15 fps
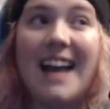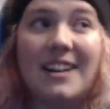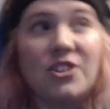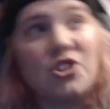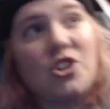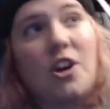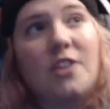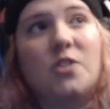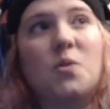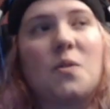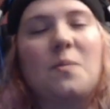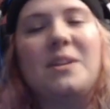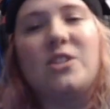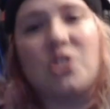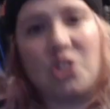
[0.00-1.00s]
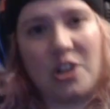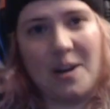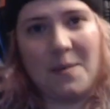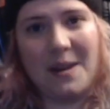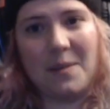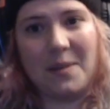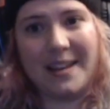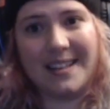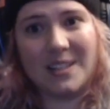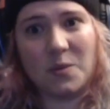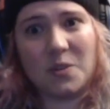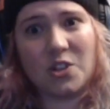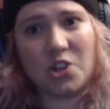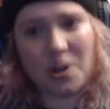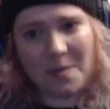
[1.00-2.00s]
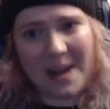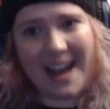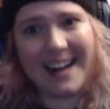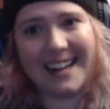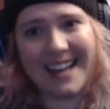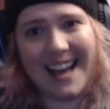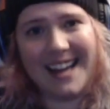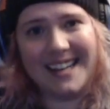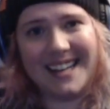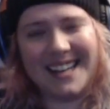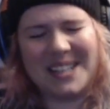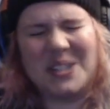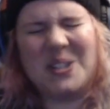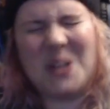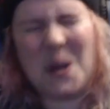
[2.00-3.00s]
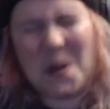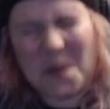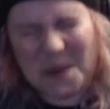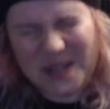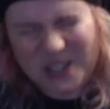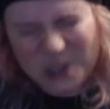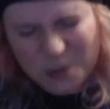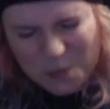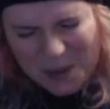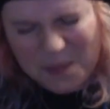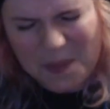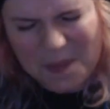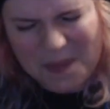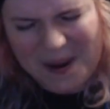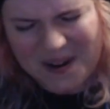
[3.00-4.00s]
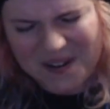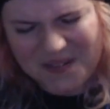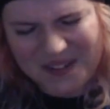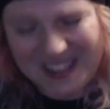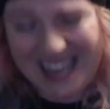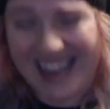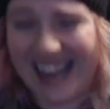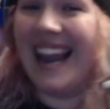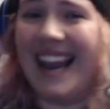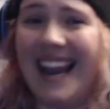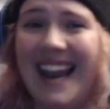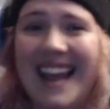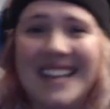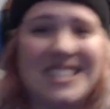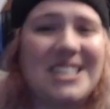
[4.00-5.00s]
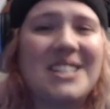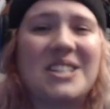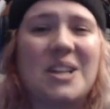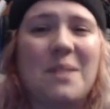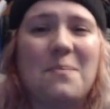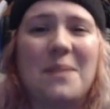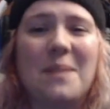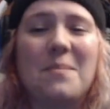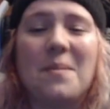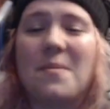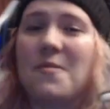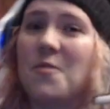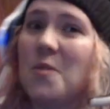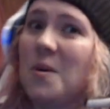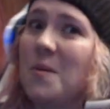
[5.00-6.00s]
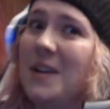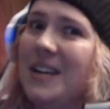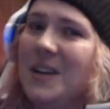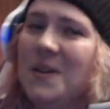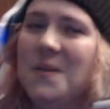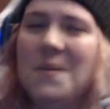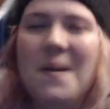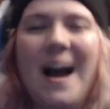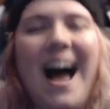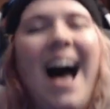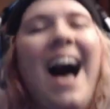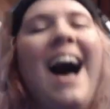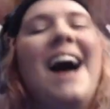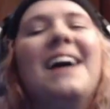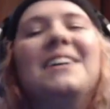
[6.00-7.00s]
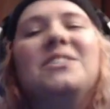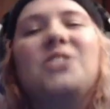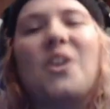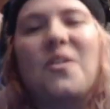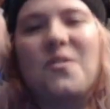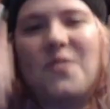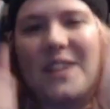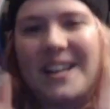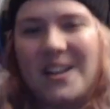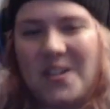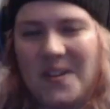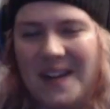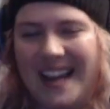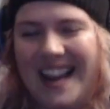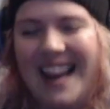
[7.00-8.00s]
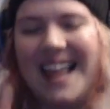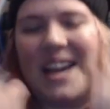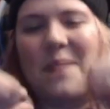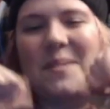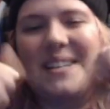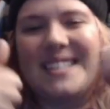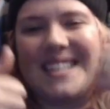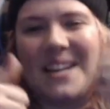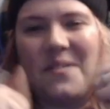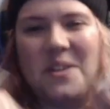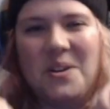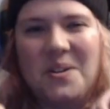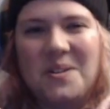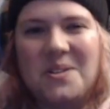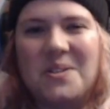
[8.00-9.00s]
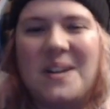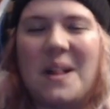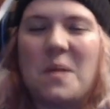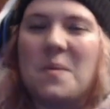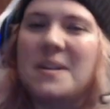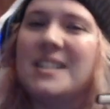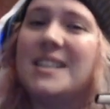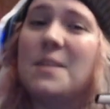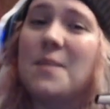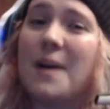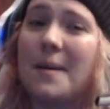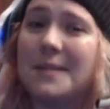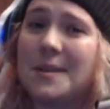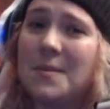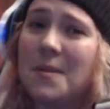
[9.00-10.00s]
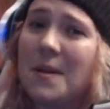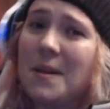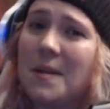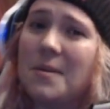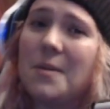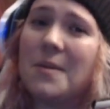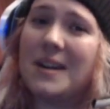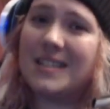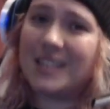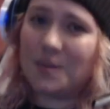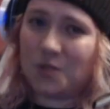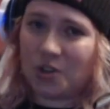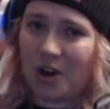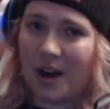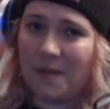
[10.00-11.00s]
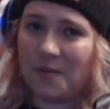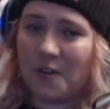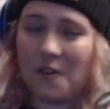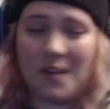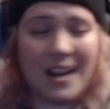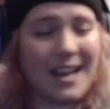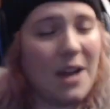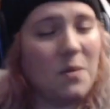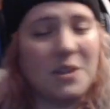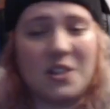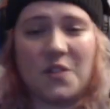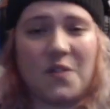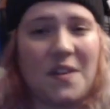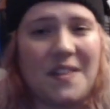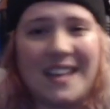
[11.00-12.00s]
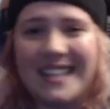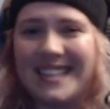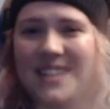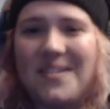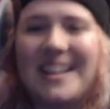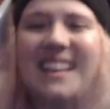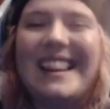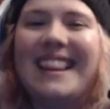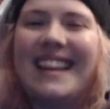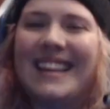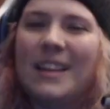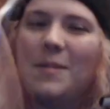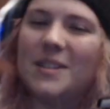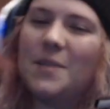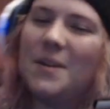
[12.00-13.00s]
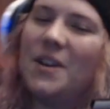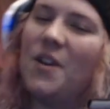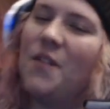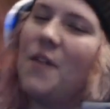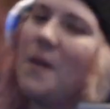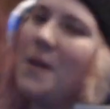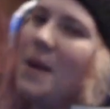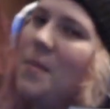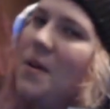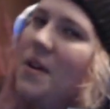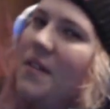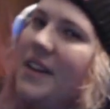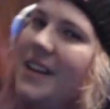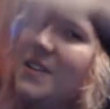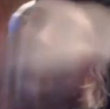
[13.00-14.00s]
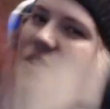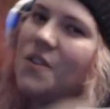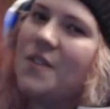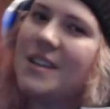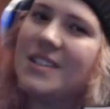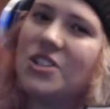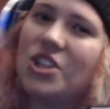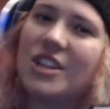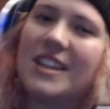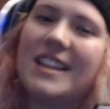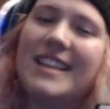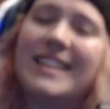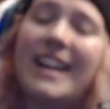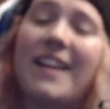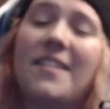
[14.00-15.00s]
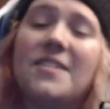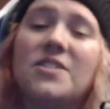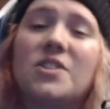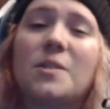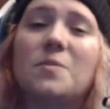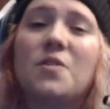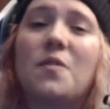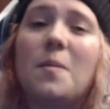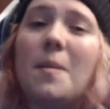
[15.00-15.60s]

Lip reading: it starts with me screaming because it was a traumatic ending, so just be prepared for that. Let's just jump in, but before we do, don't forget to throw a like over to us. Like, if you do or do not like what you see, we comment down below, let me know why. Subscribe if you have not yet. We do fun things here. Ring the link level to be notified when I upload new videos, and don't forget to check the link down in the description for my